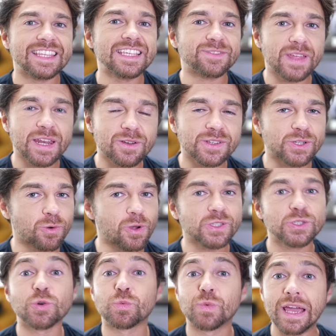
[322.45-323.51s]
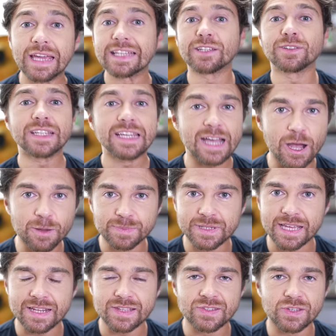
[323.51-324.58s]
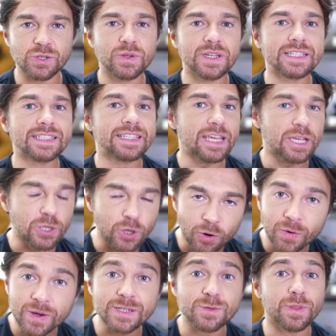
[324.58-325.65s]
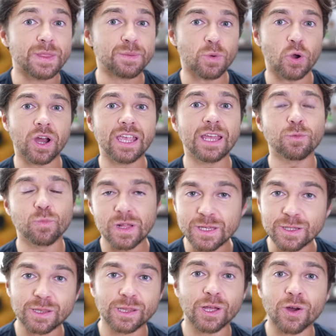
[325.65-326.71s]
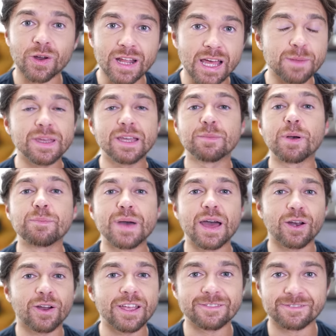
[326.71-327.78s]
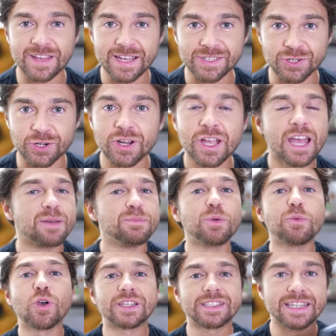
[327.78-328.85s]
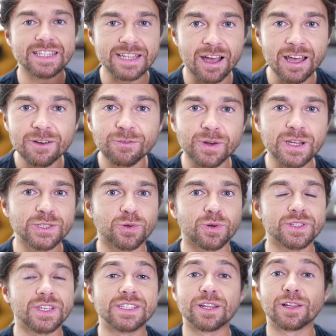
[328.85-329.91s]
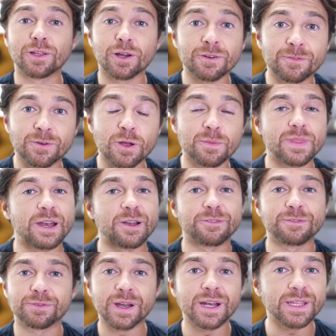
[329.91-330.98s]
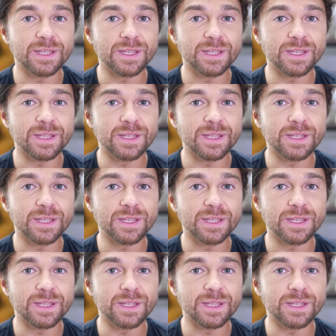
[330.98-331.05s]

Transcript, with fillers: These videos are also regularly updated so you can stay current with the market while you learn how to become a better investor. Moomoo has a ton of resources to learn from that are free to